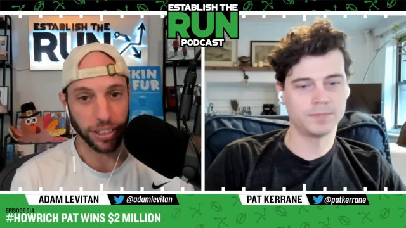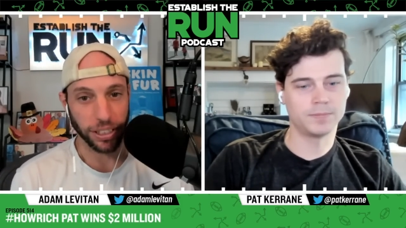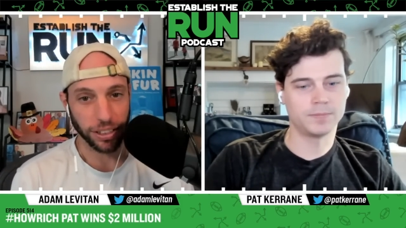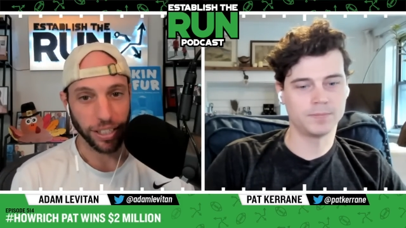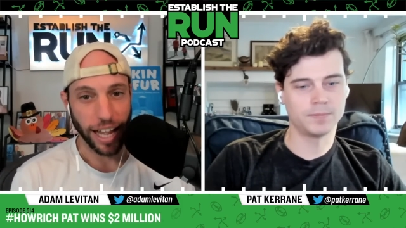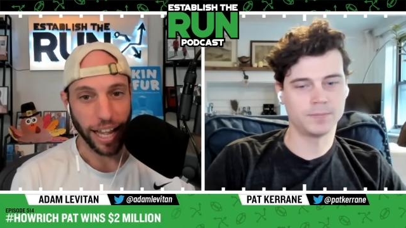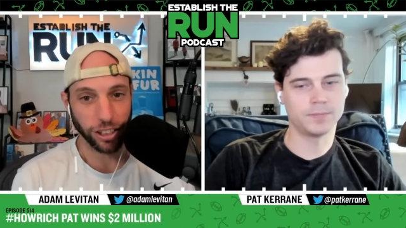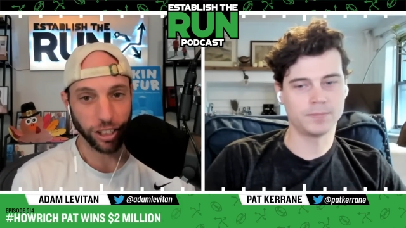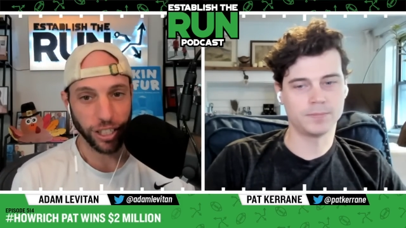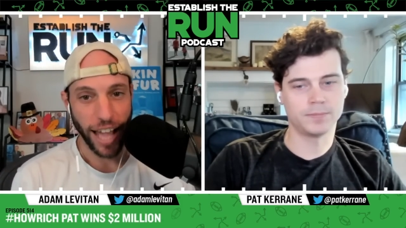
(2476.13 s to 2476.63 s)

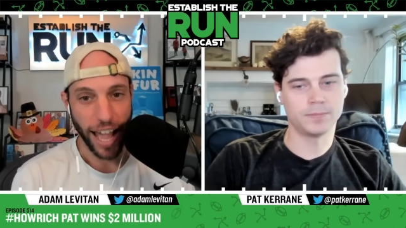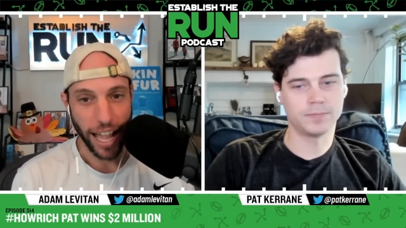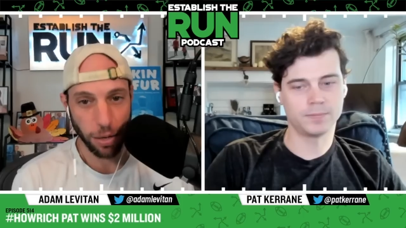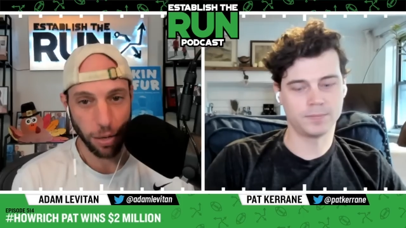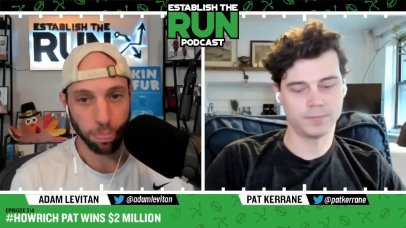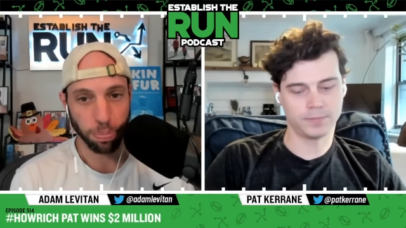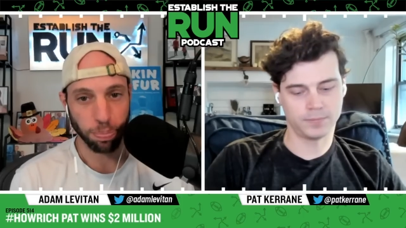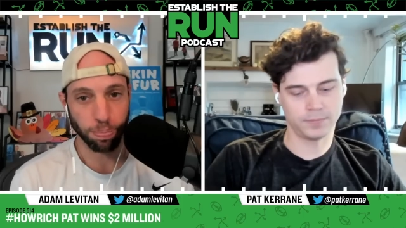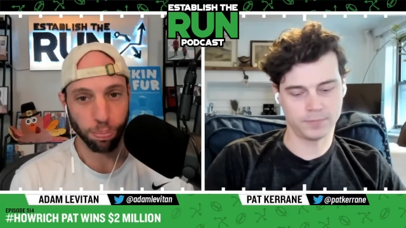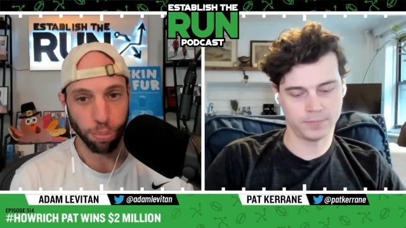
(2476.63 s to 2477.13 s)
Speaker 1: slash tax
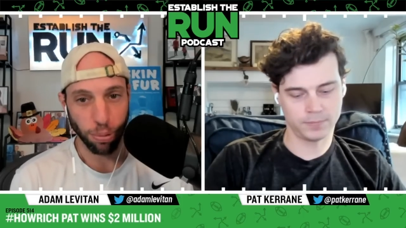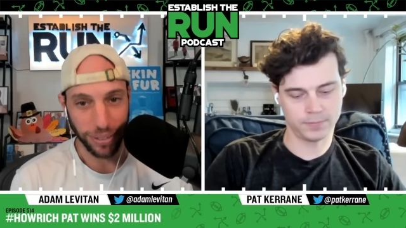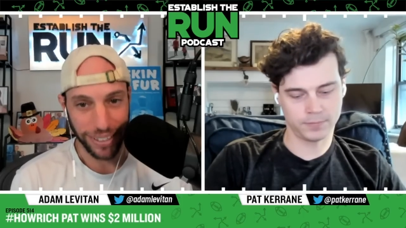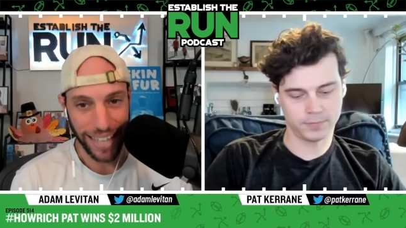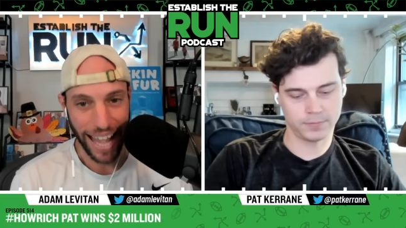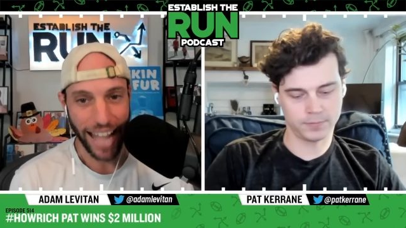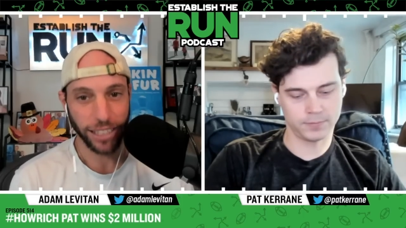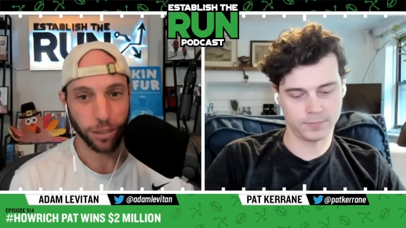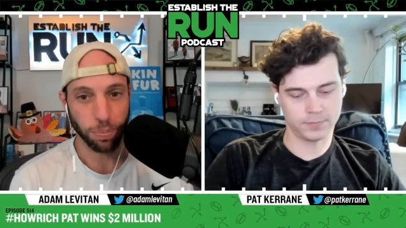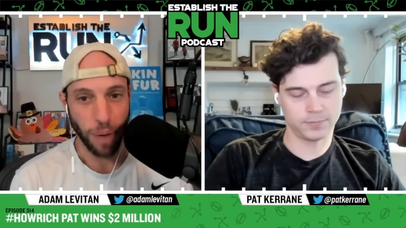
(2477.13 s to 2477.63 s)

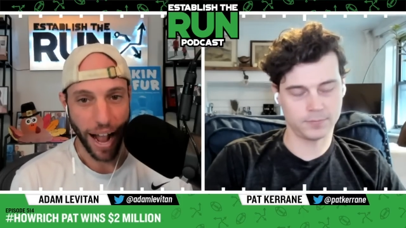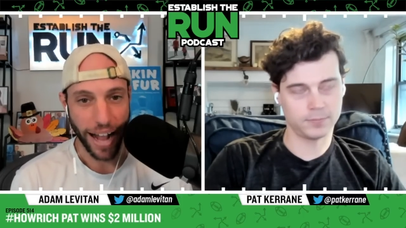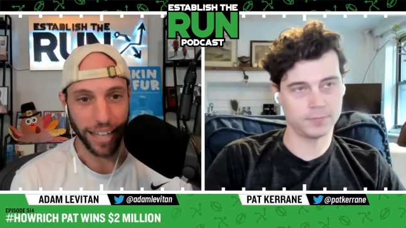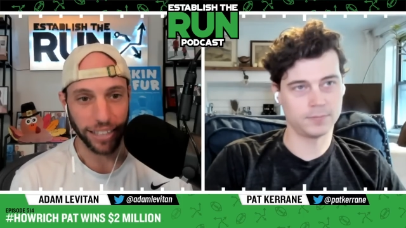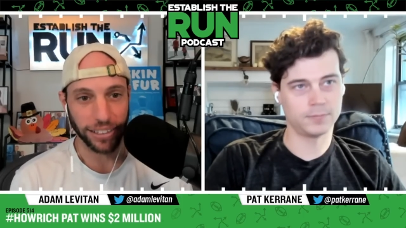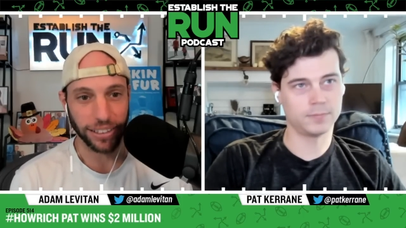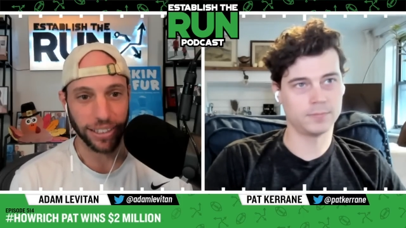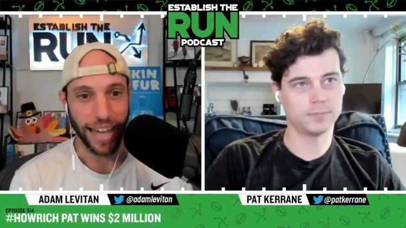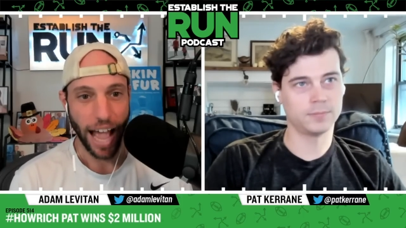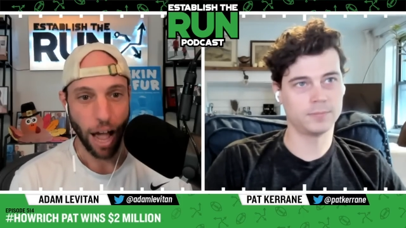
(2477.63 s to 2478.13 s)
tax brackets
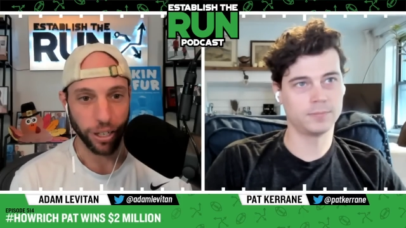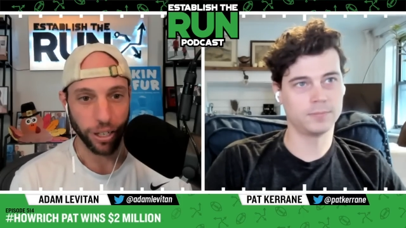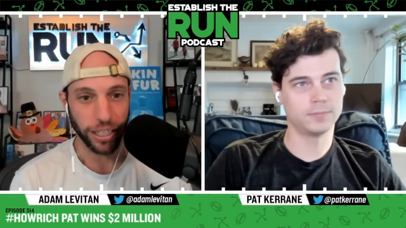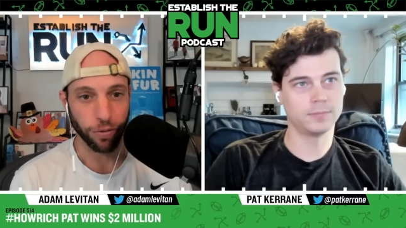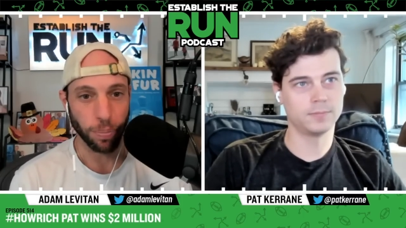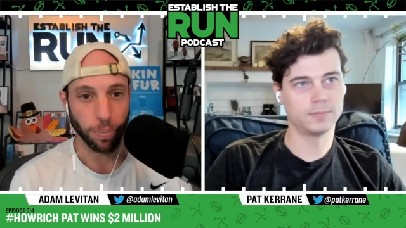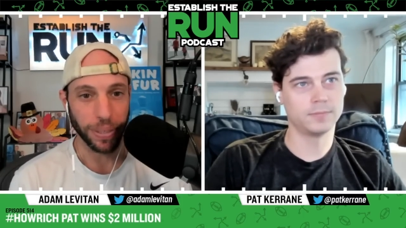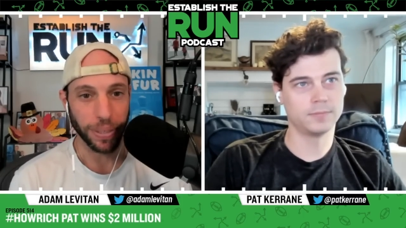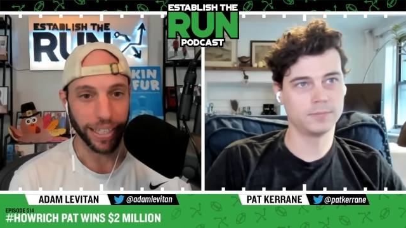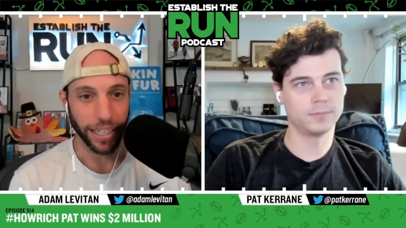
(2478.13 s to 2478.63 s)
and how to even
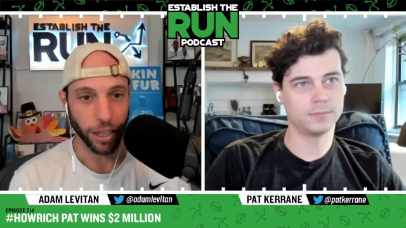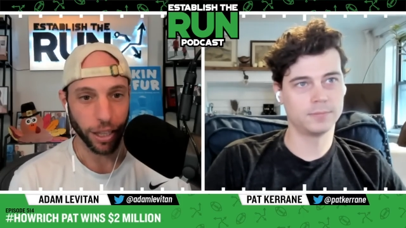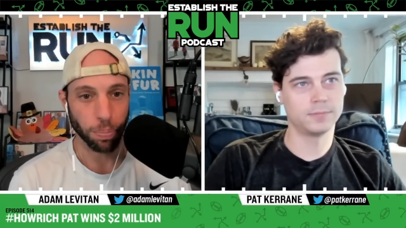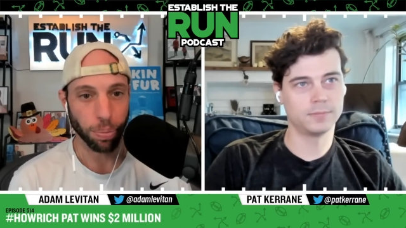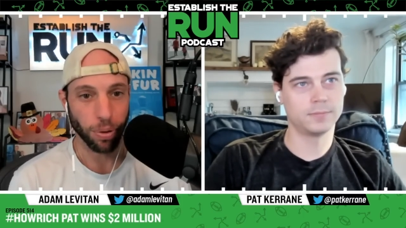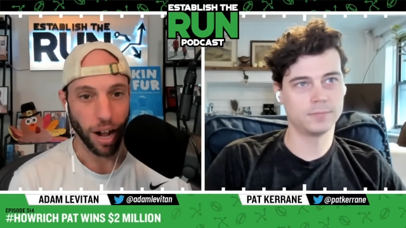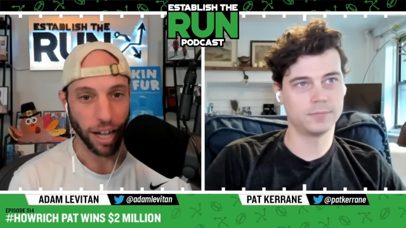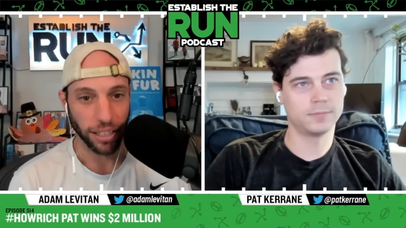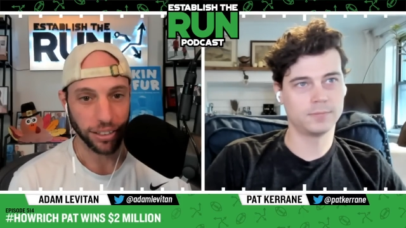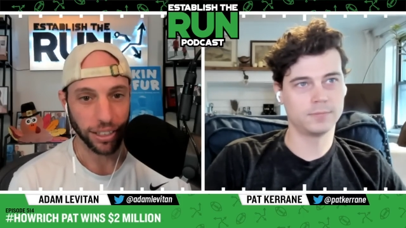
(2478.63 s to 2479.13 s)
begin the
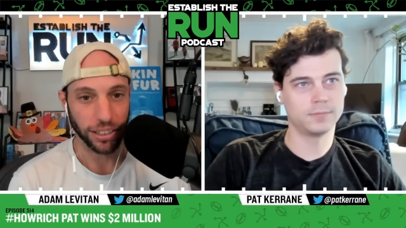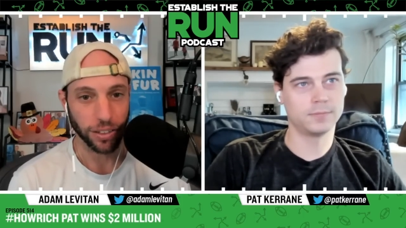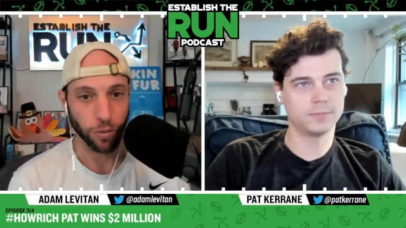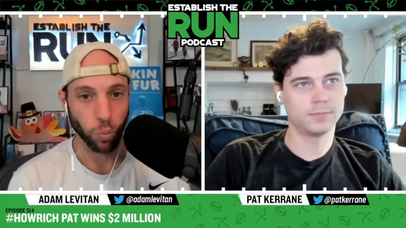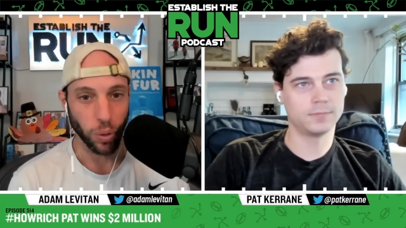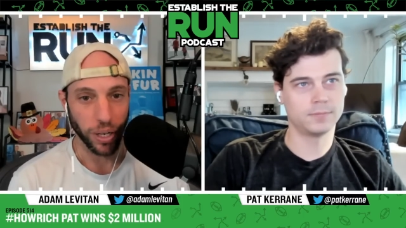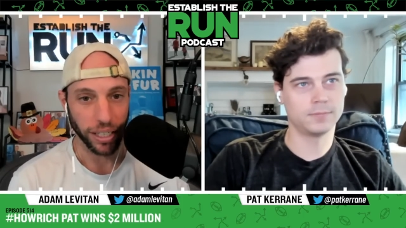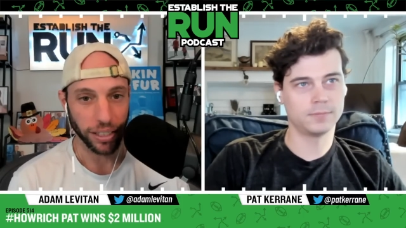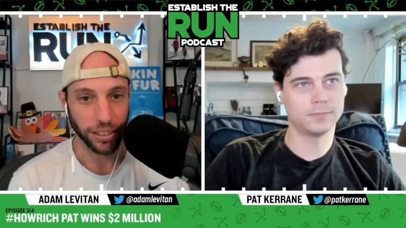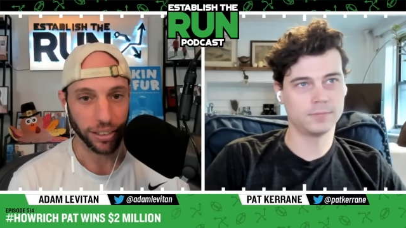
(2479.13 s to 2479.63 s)
process of
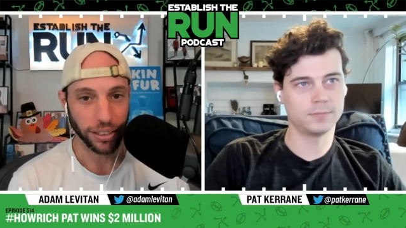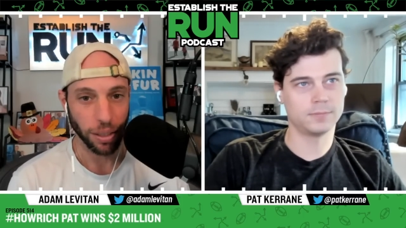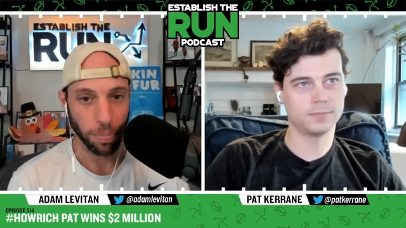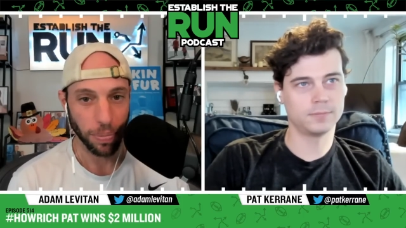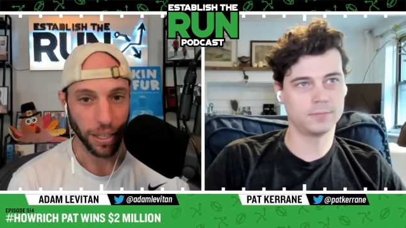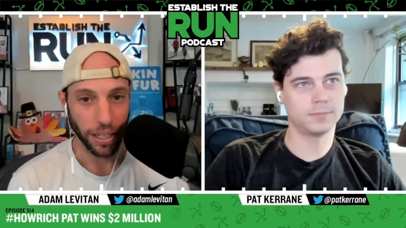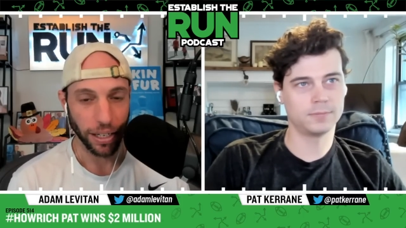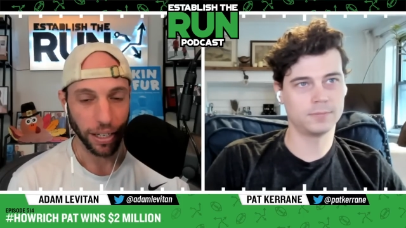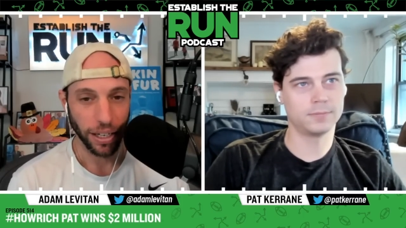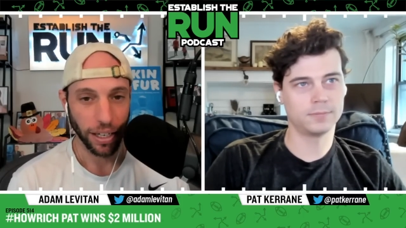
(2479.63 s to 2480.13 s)
winning
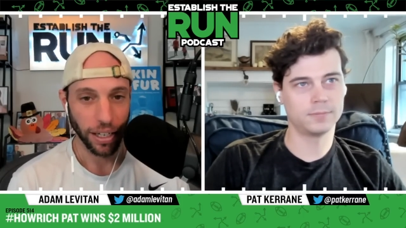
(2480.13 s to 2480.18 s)
something